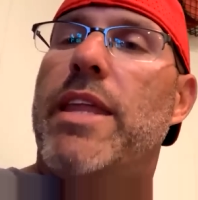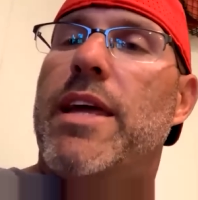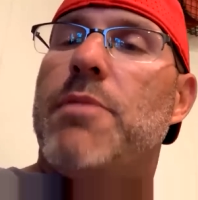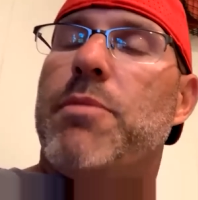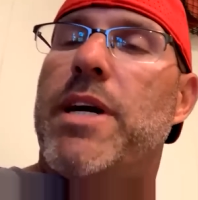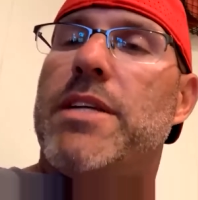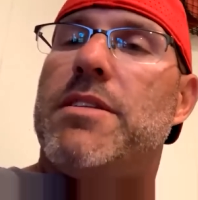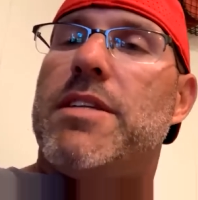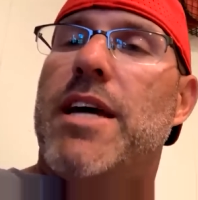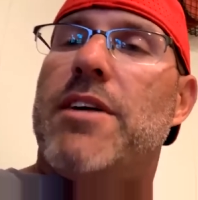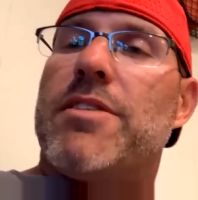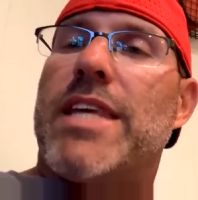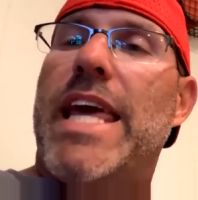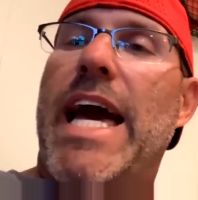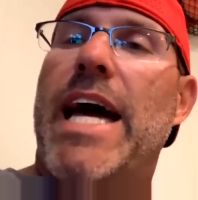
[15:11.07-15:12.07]
That might
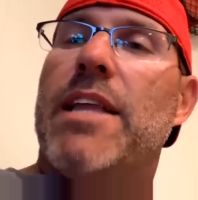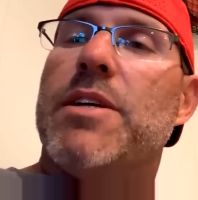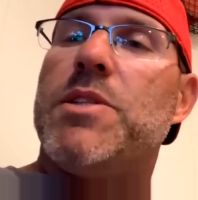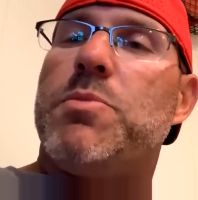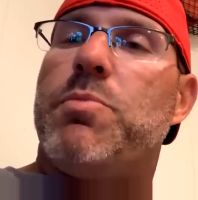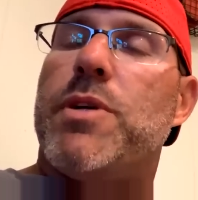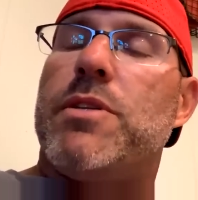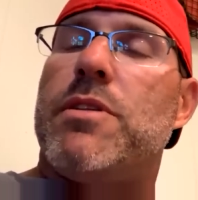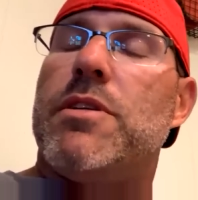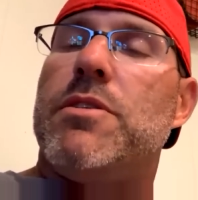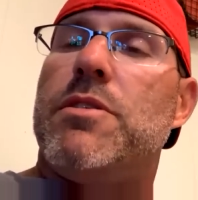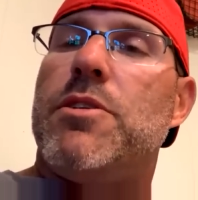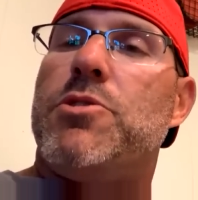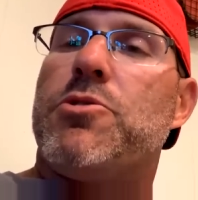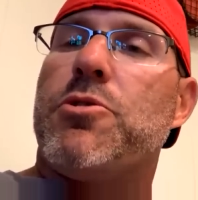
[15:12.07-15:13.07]
sound callous, but
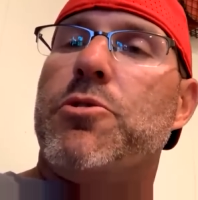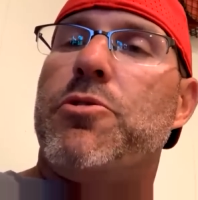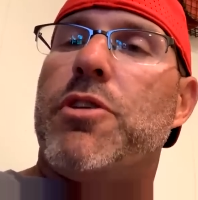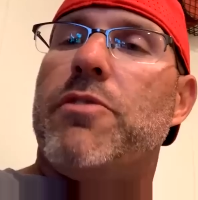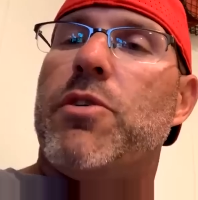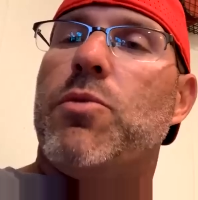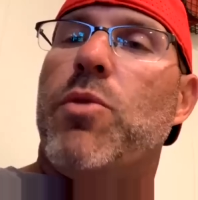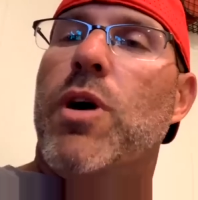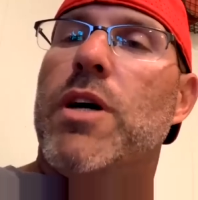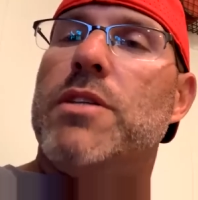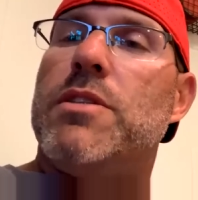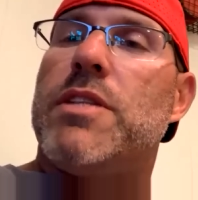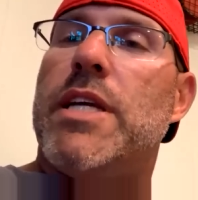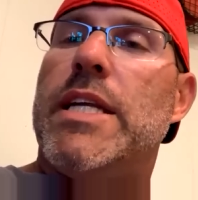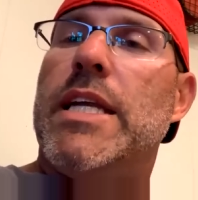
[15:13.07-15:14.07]
the truth of it
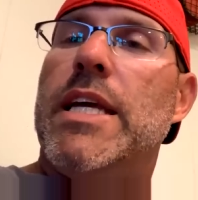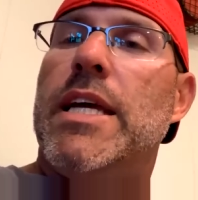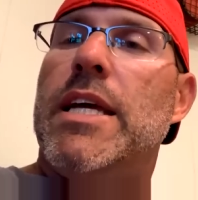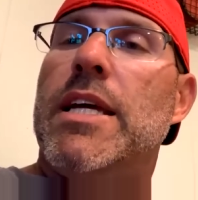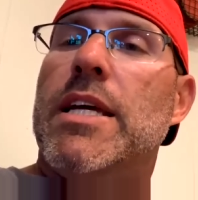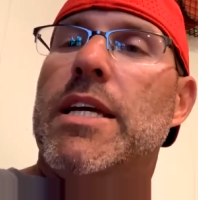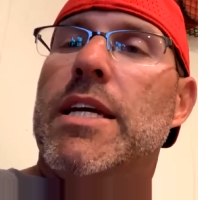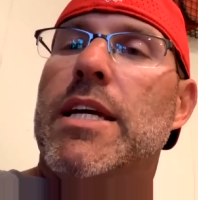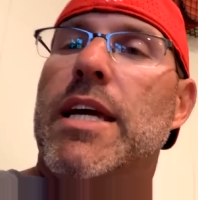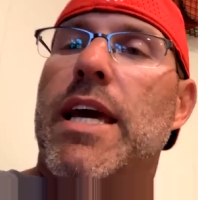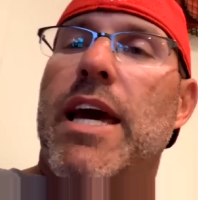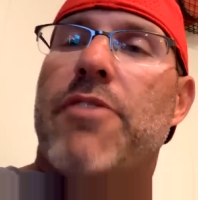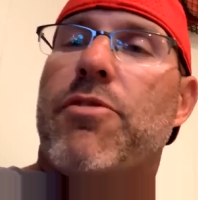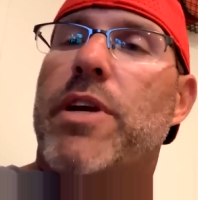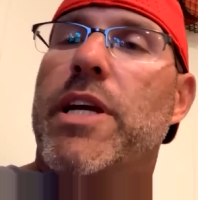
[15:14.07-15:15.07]
was that
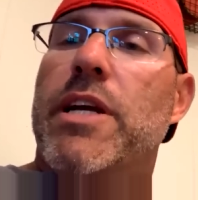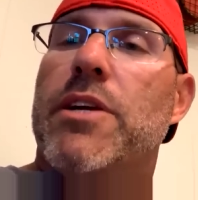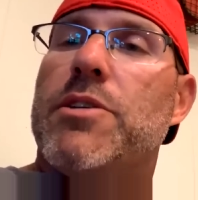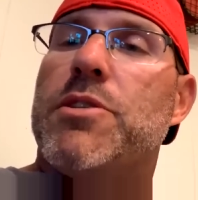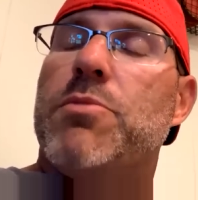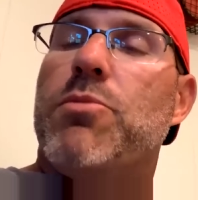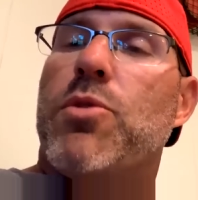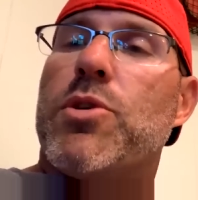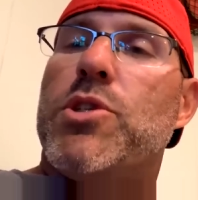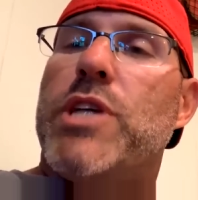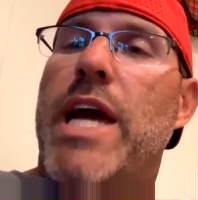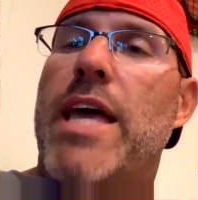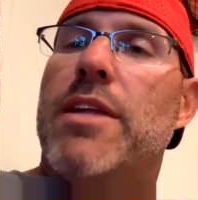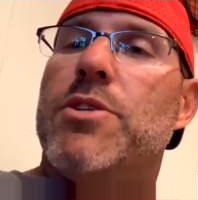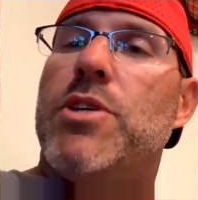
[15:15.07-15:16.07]
every year is a more
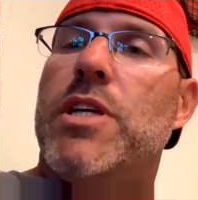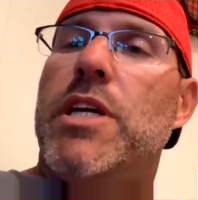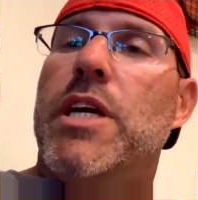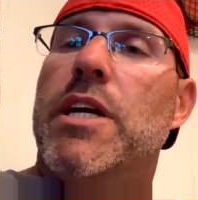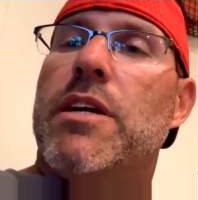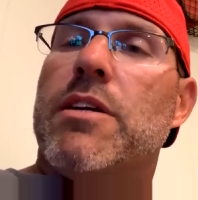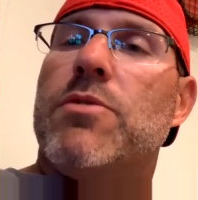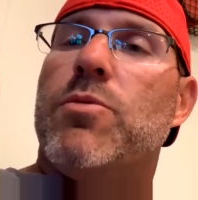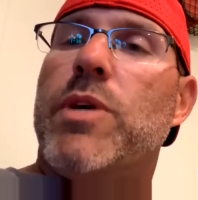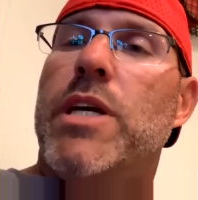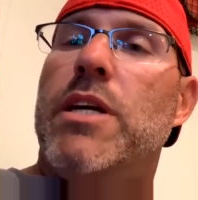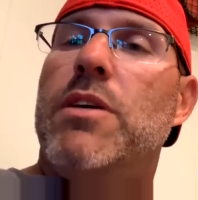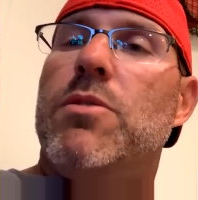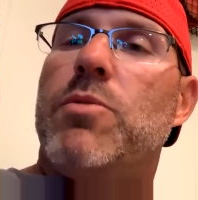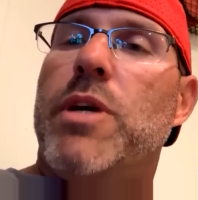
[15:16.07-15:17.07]
challenging year. And
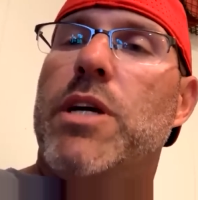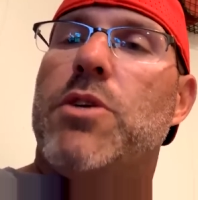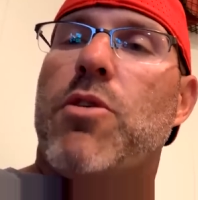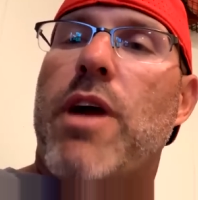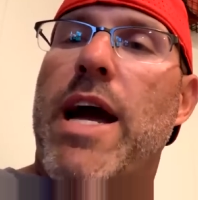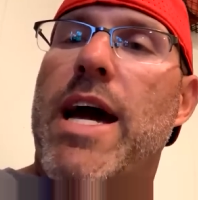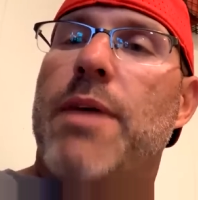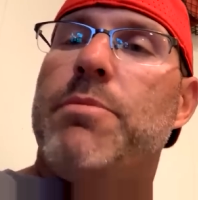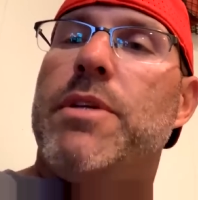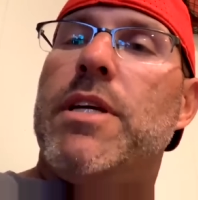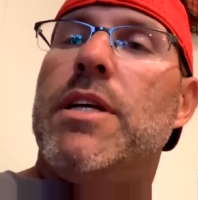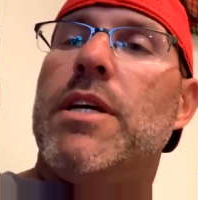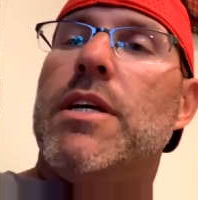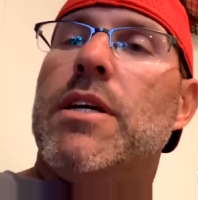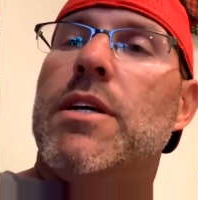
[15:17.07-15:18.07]
we grabbed
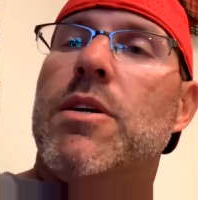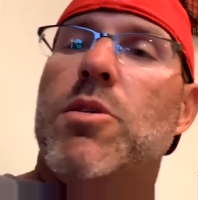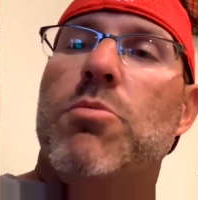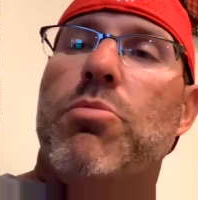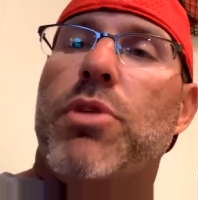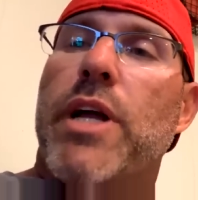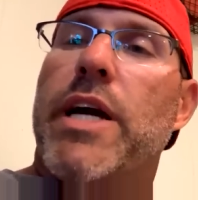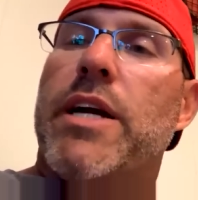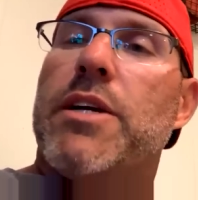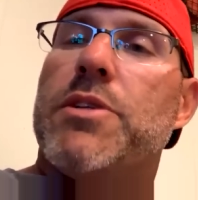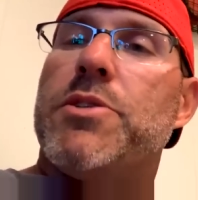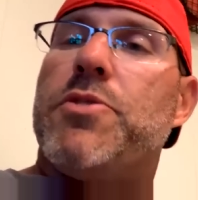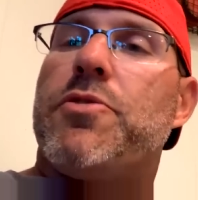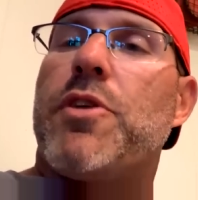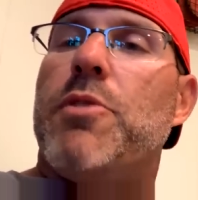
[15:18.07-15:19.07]

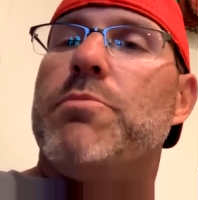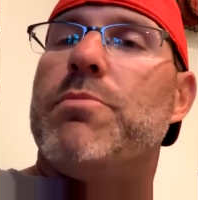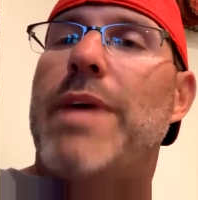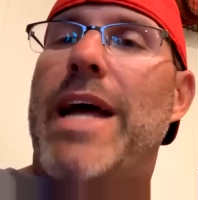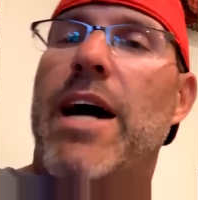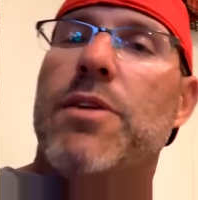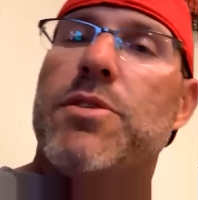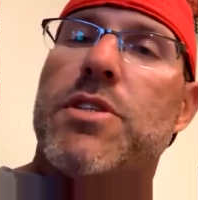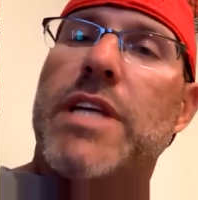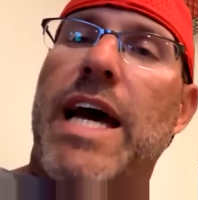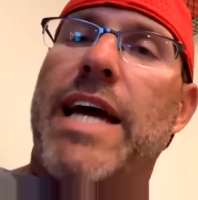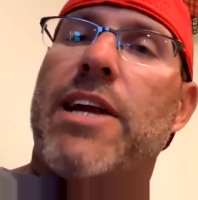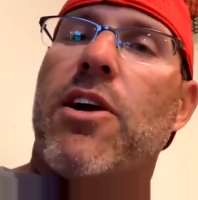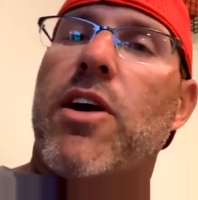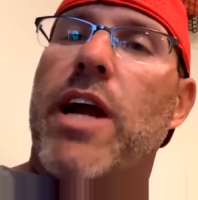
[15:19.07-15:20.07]
players from
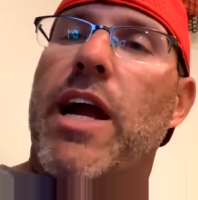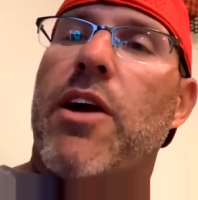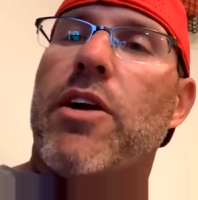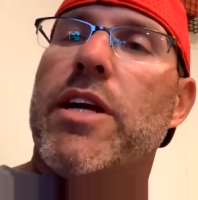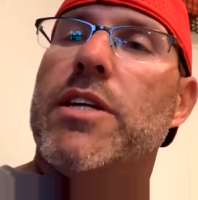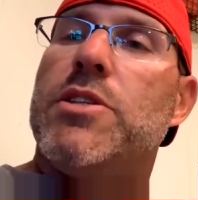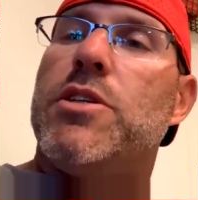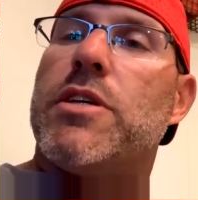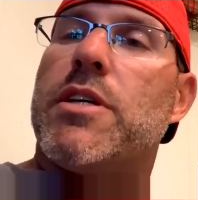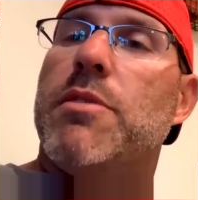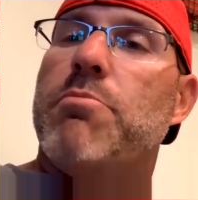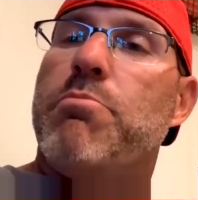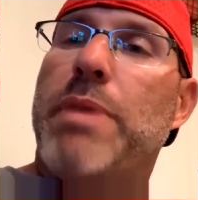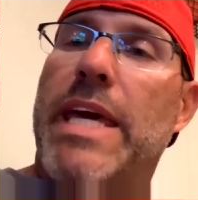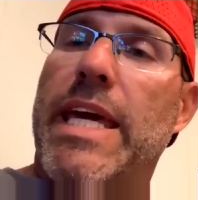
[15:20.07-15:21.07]
outside our area to
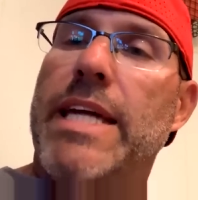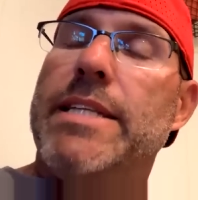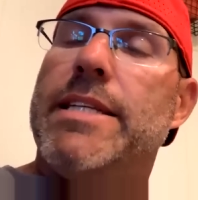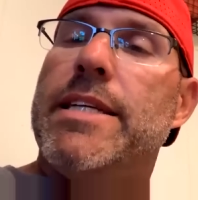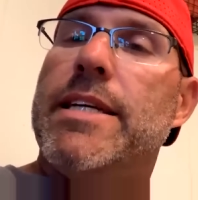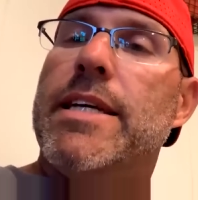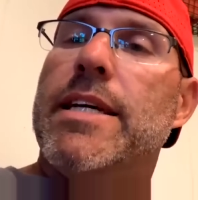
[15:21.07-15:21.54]
compete.